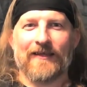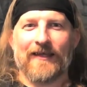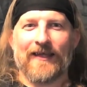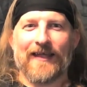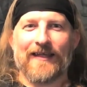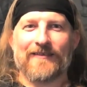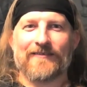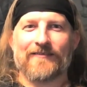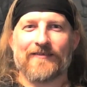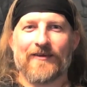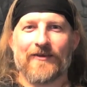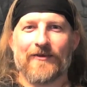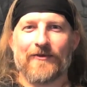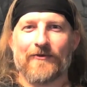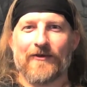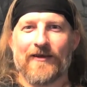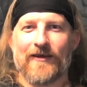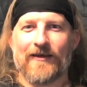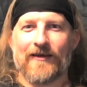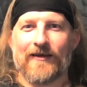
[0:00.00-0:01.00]
And
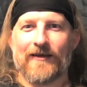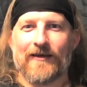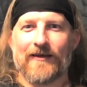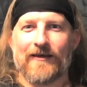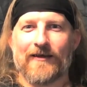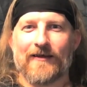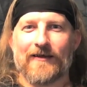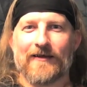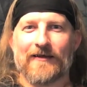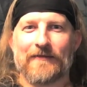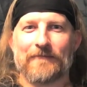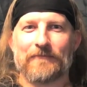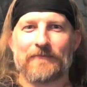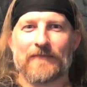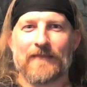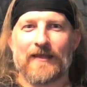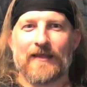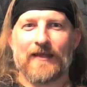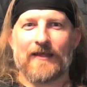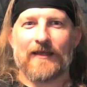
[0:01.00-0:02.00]
so
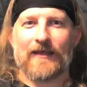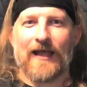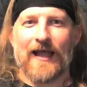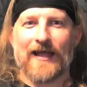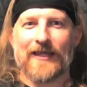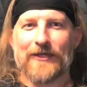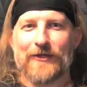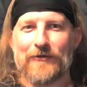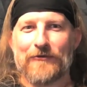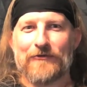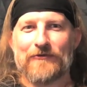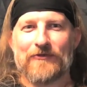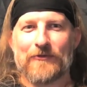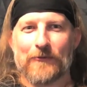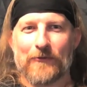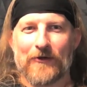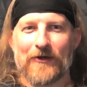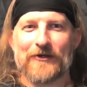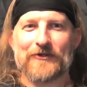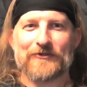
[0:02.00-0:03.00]
I used
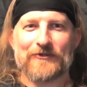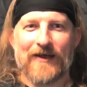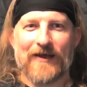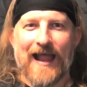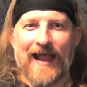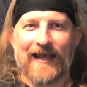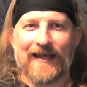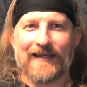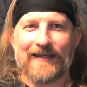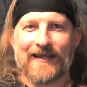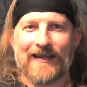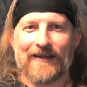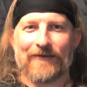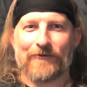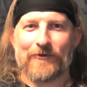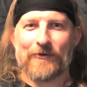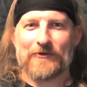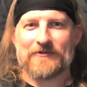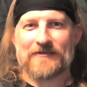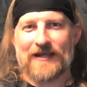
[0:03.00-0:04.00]
the word dragon, and
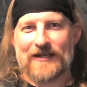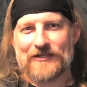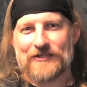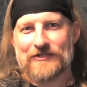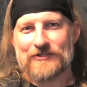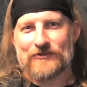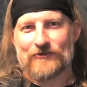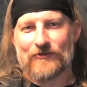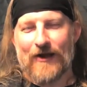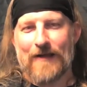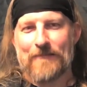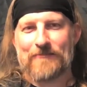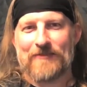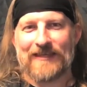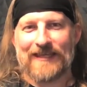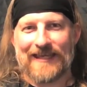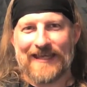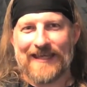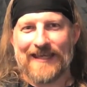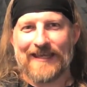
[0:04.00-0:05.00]
of course, I just dropped
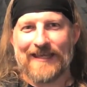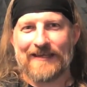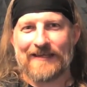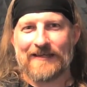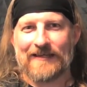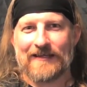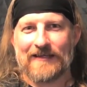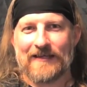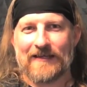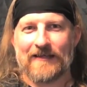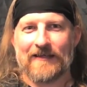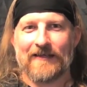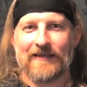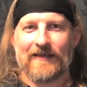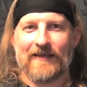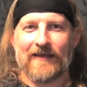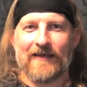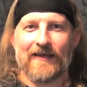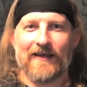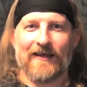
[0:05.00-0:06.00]
the N.
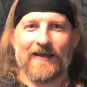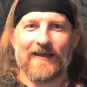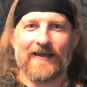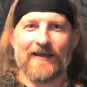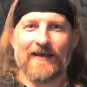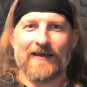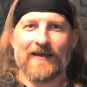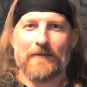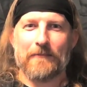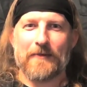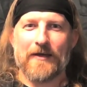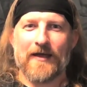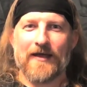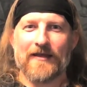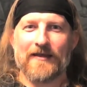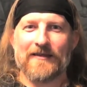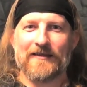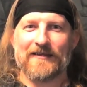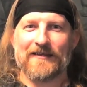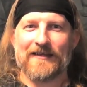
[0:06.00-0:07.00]

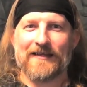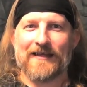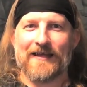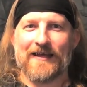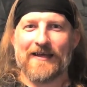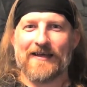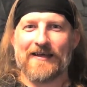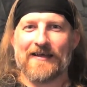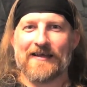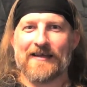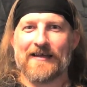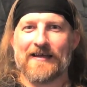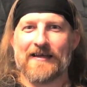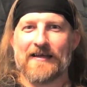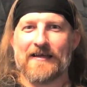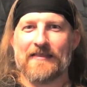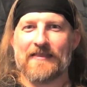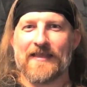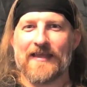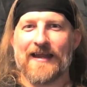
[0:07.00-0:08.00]
But
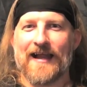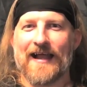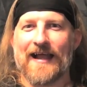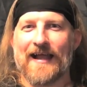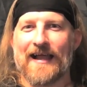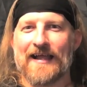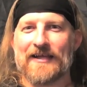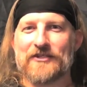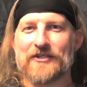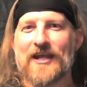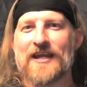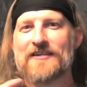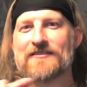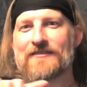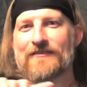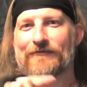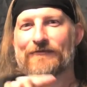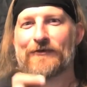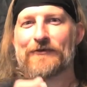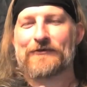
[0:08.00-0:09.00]
then I
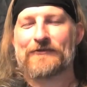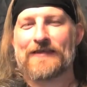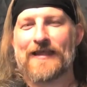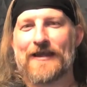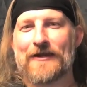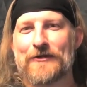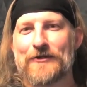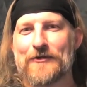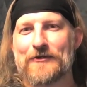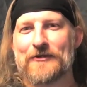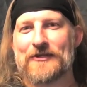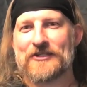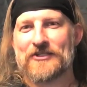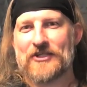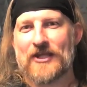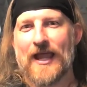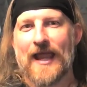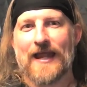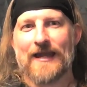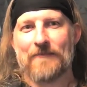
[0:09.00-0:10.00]
changed the first letter to a
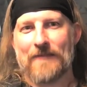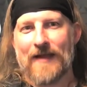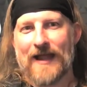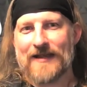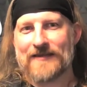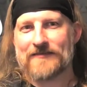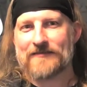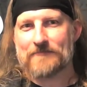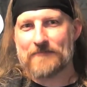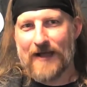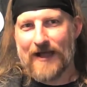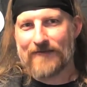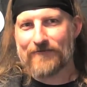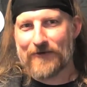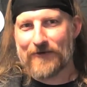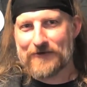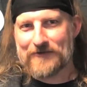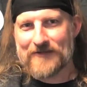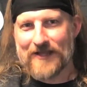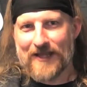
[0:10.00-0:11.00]
J to match my
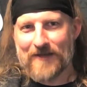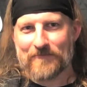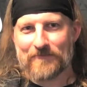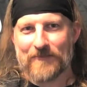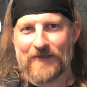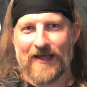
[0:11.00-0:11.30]
first name.